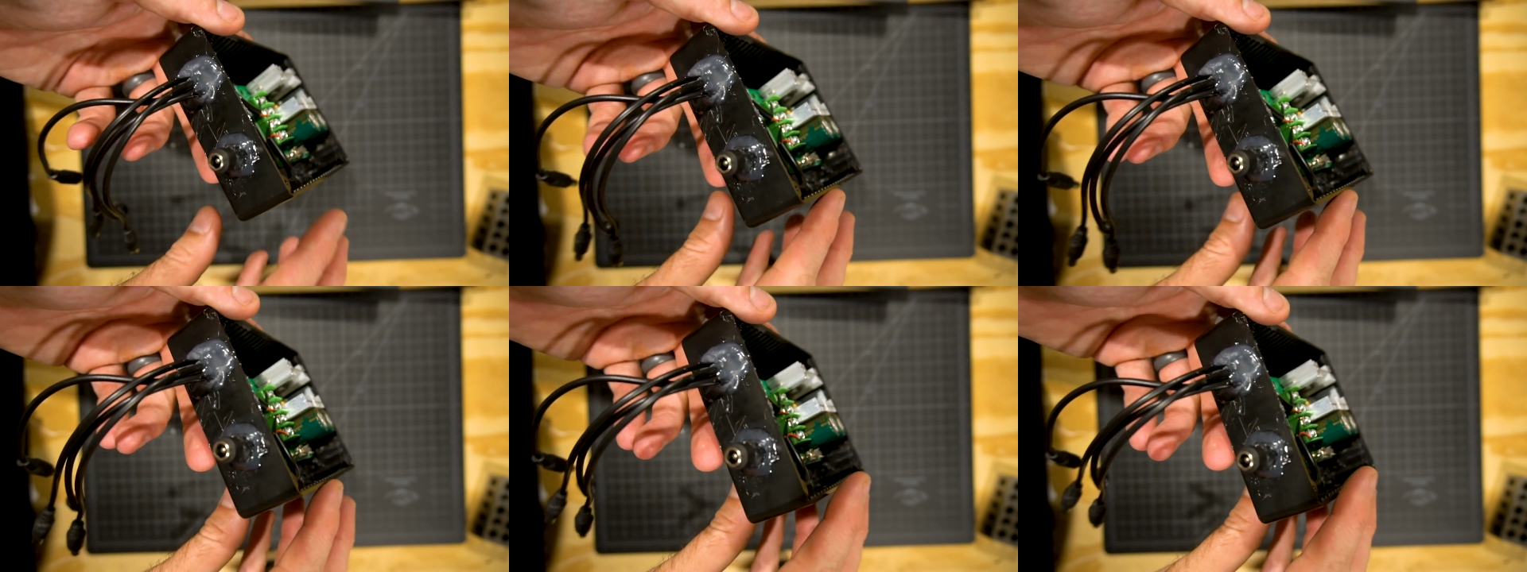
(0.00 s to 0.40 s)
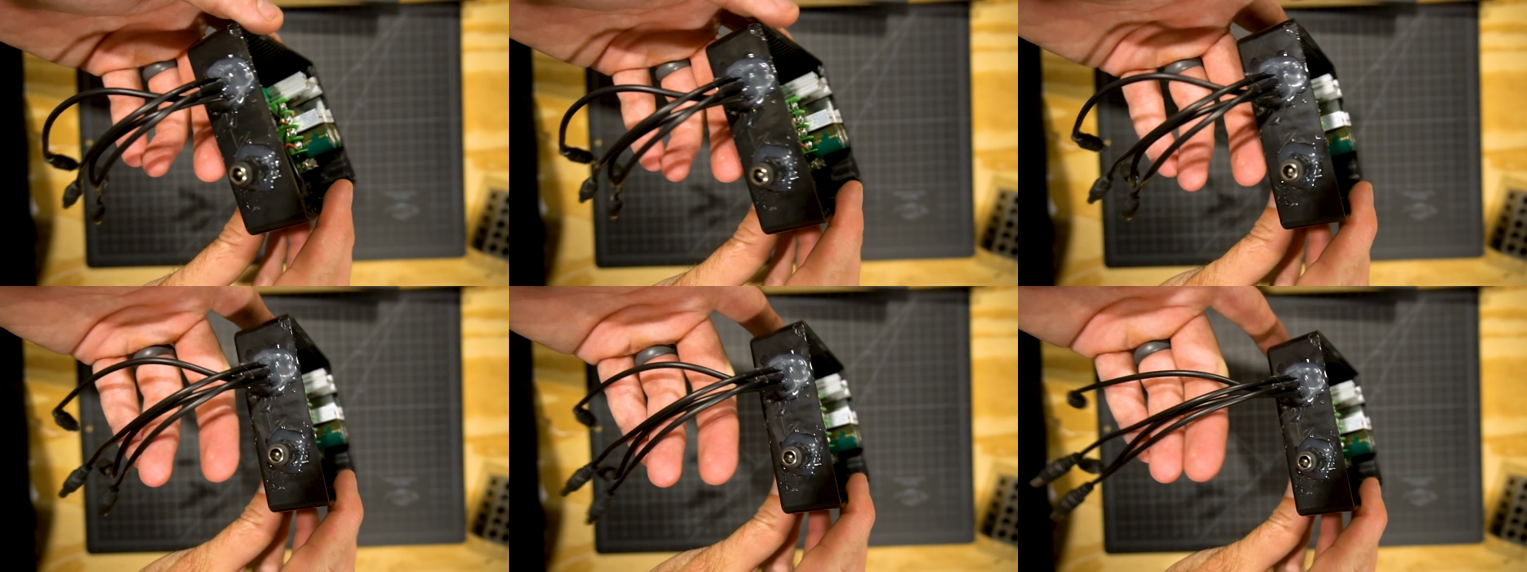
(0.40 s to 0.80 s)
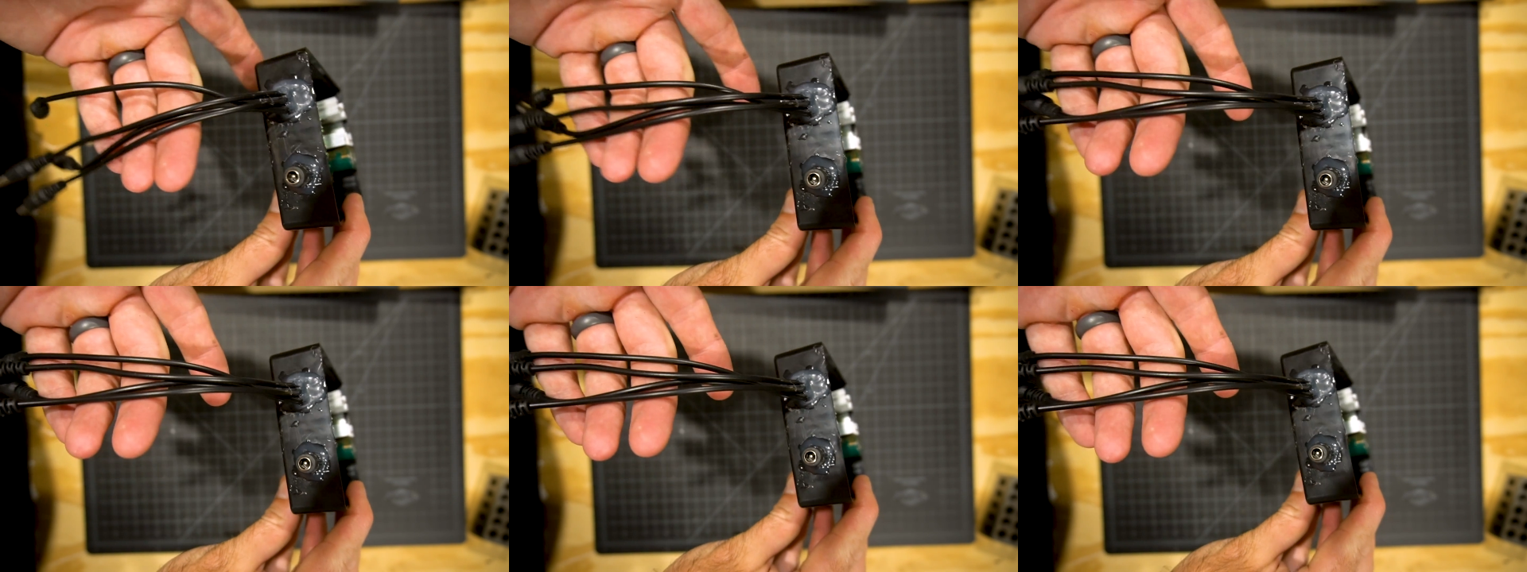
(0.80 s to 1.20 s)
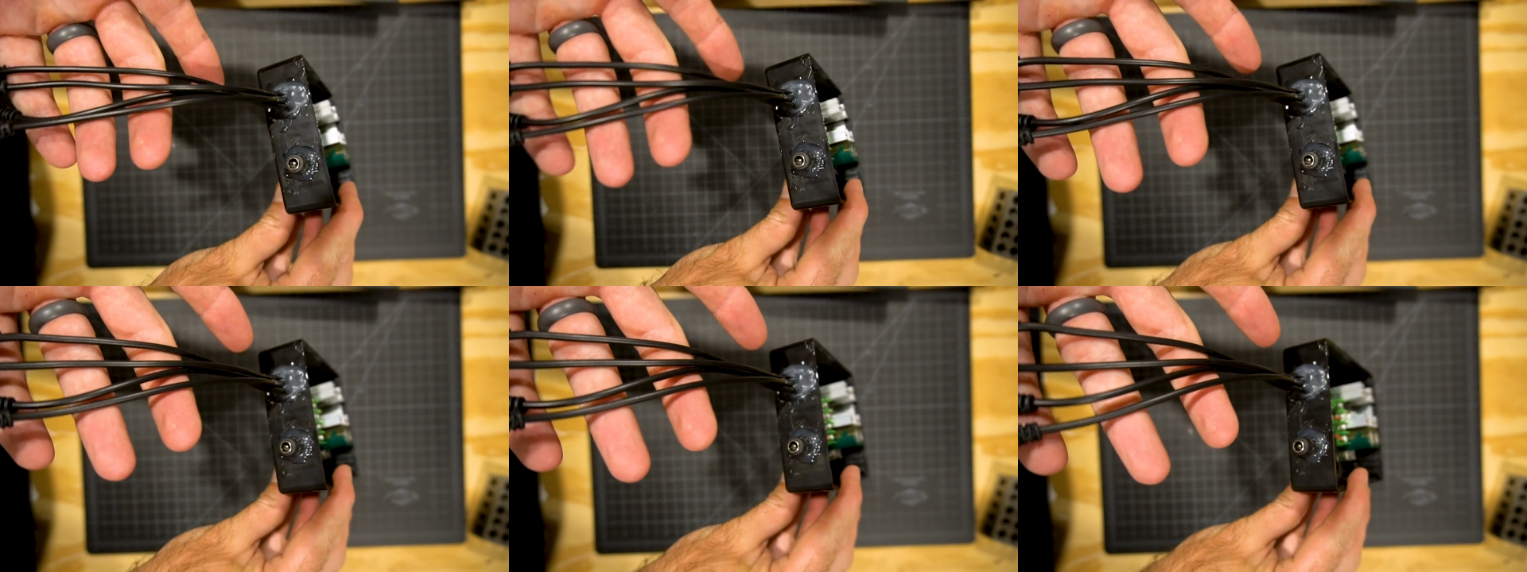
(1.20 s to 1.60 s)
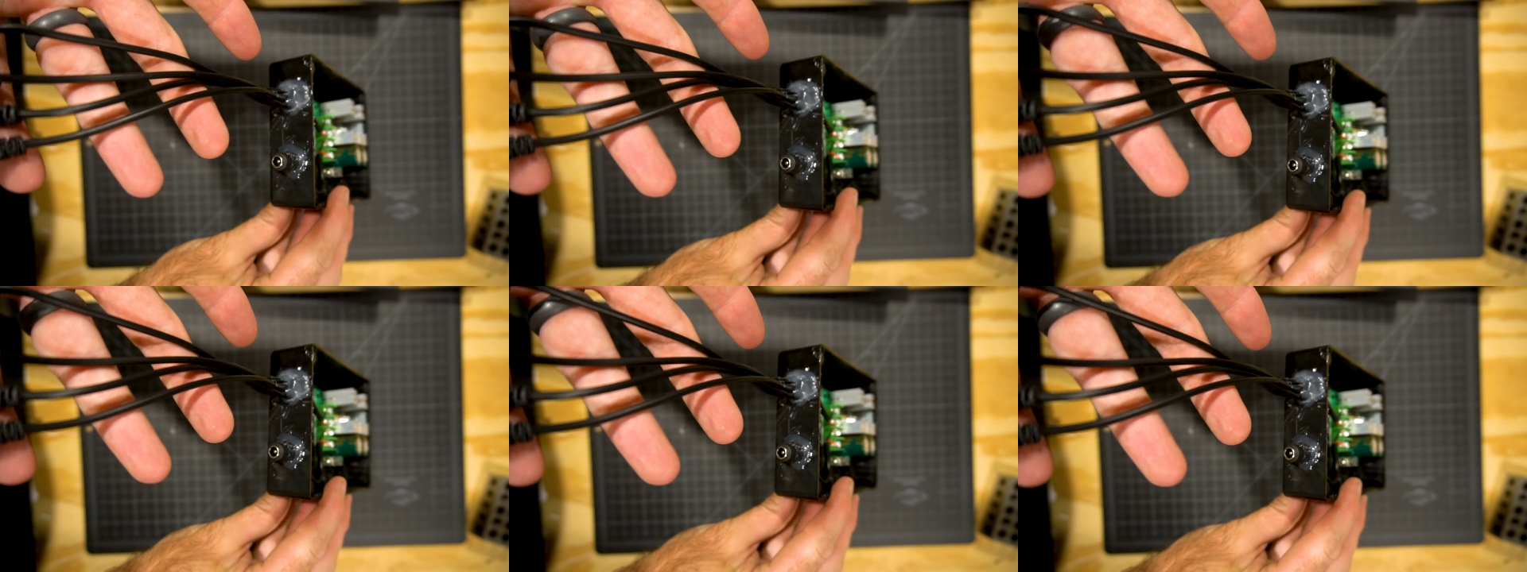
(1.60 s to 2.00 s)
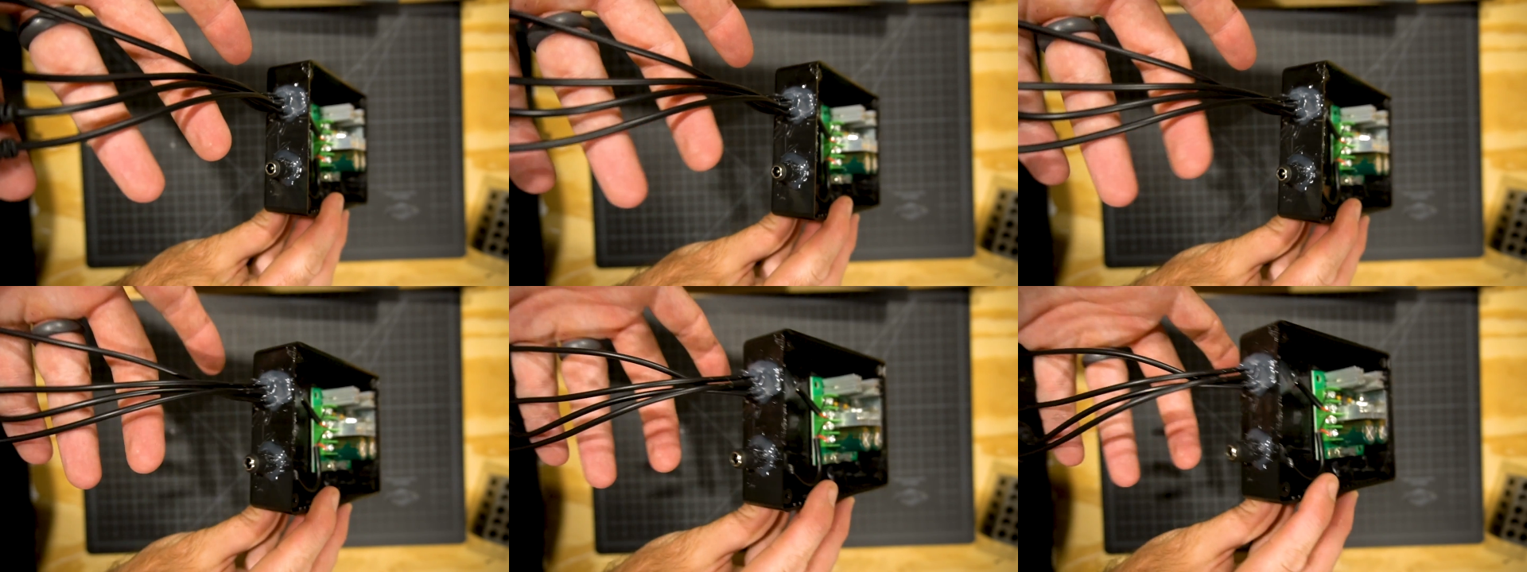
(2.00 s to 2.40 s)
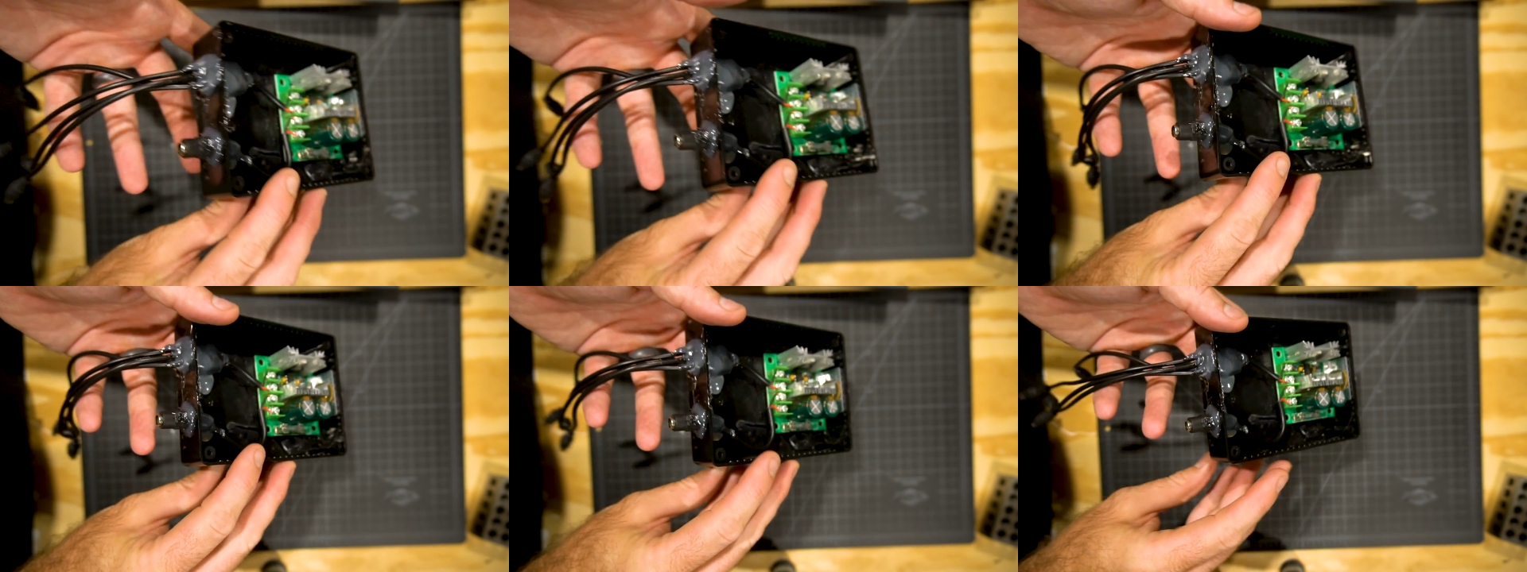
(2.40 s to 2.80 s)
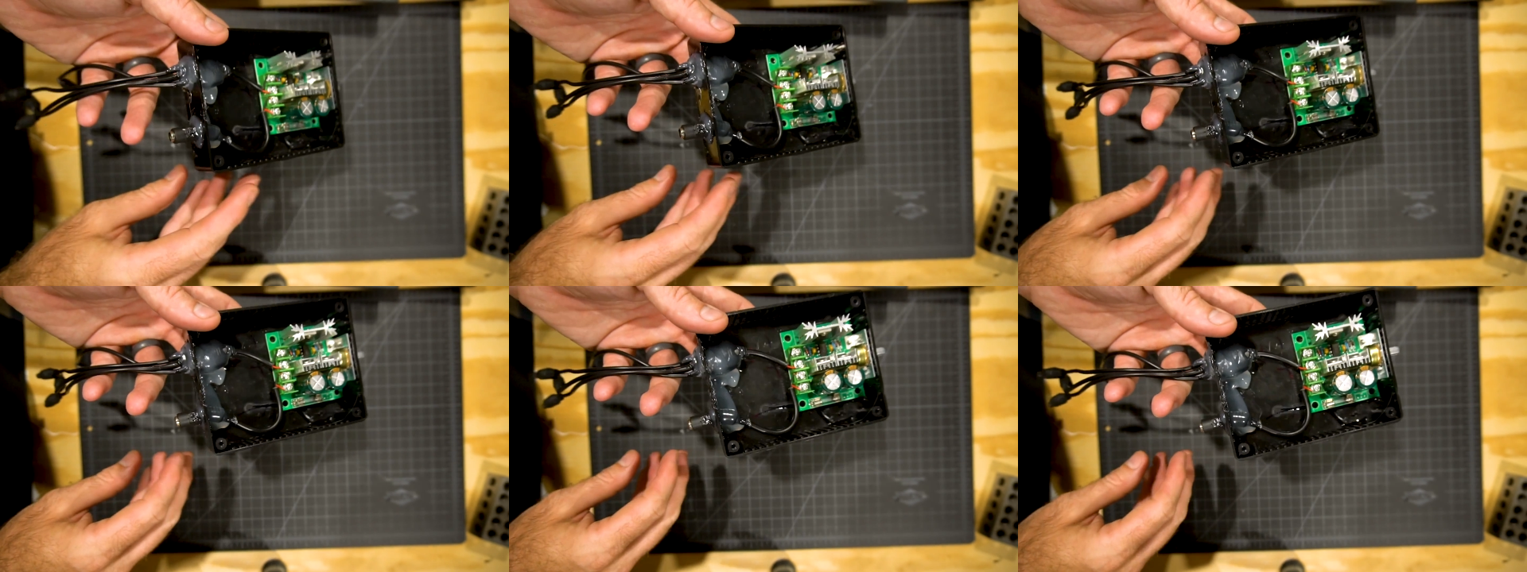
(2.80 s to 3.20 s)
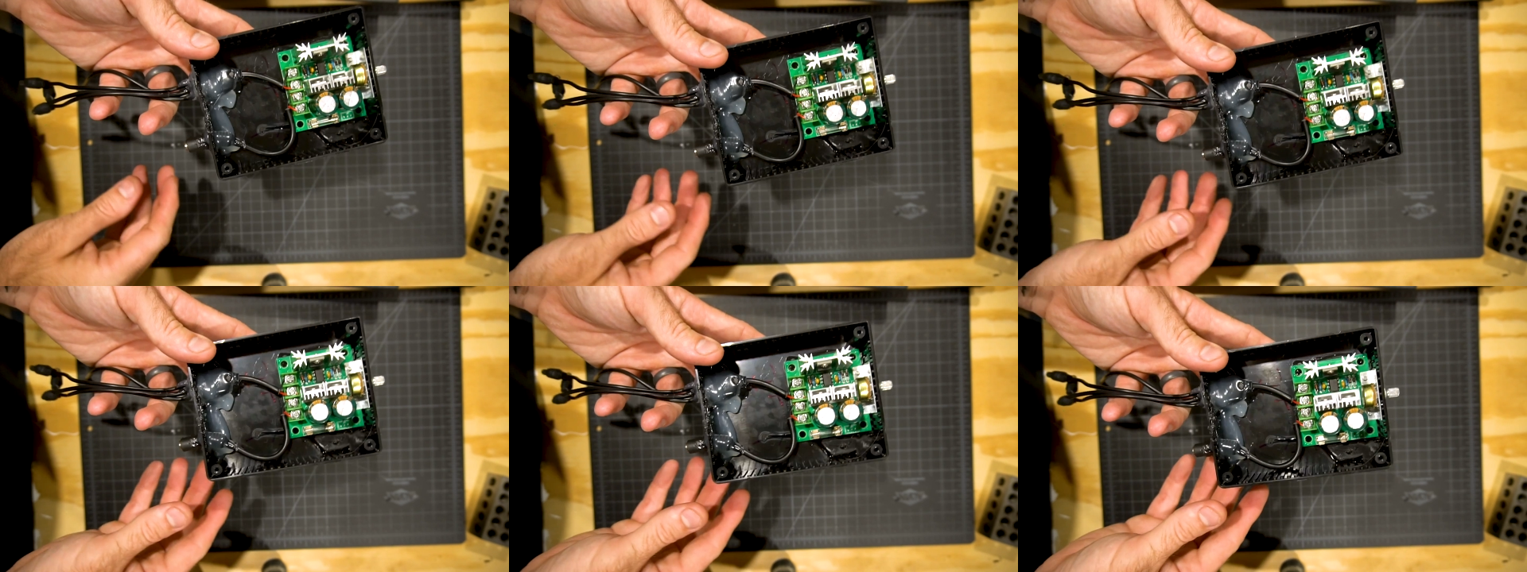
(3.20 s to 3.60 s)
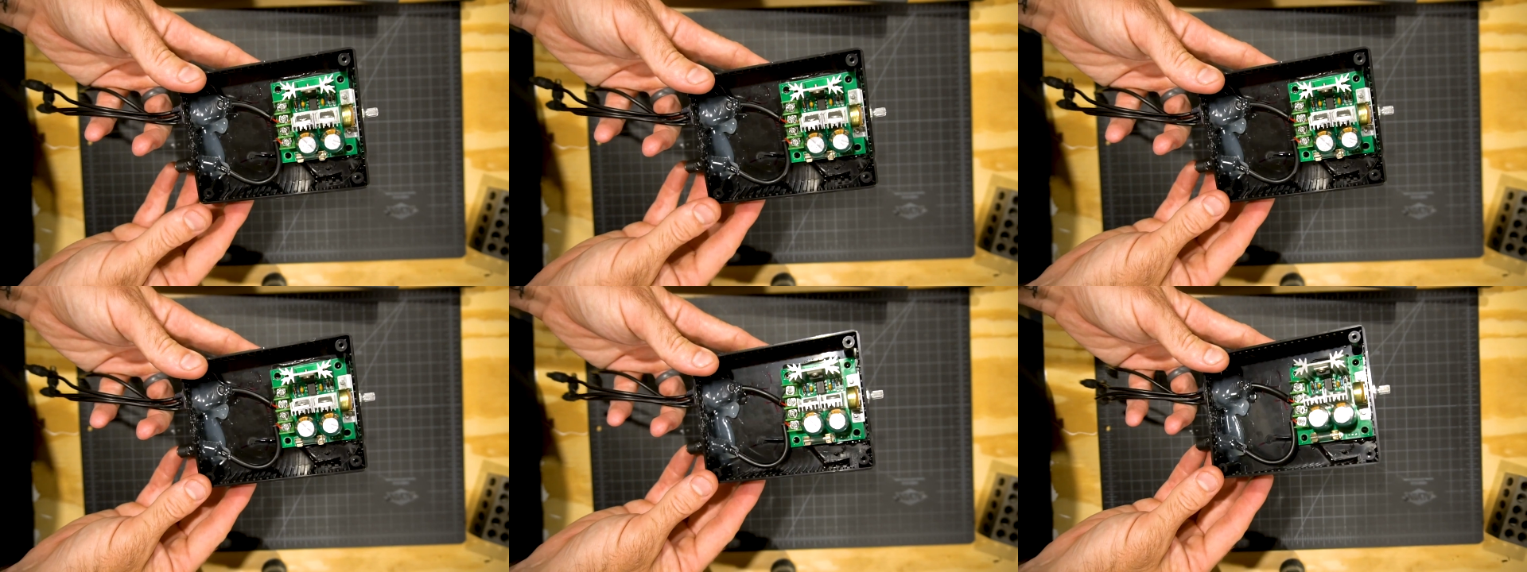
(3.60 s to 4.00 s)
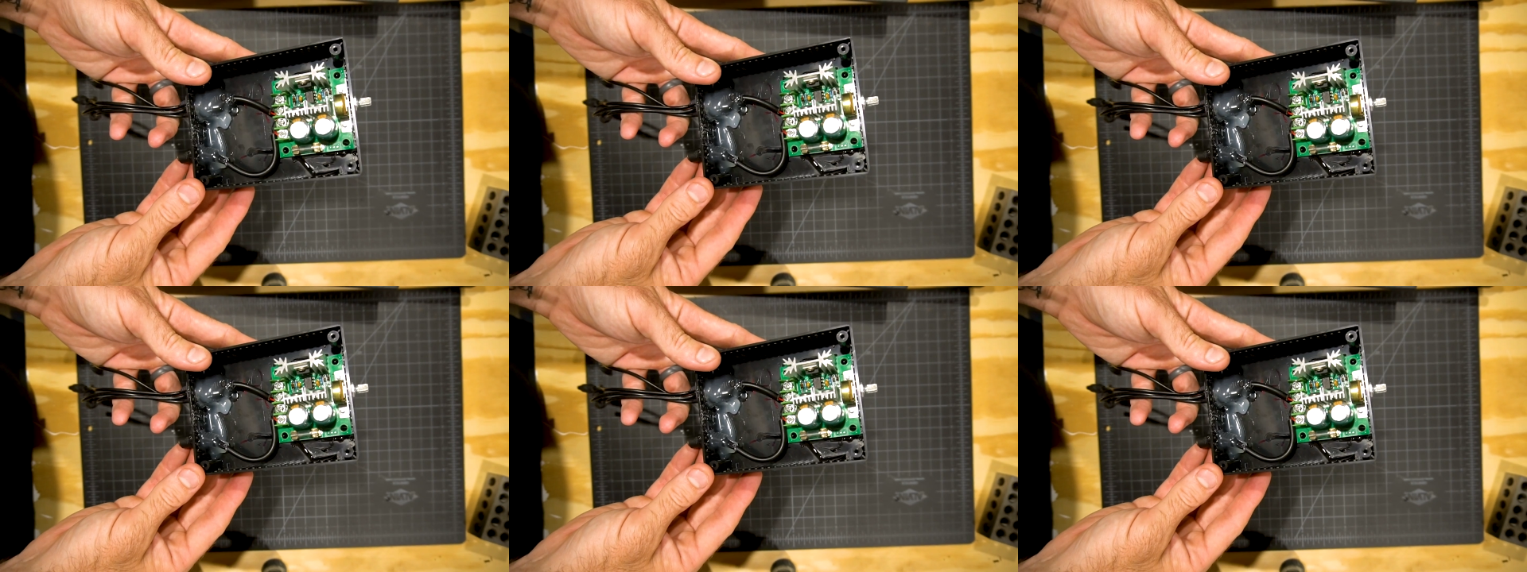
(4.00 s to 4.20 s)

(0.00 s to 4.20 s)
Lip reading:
(no speaker visible)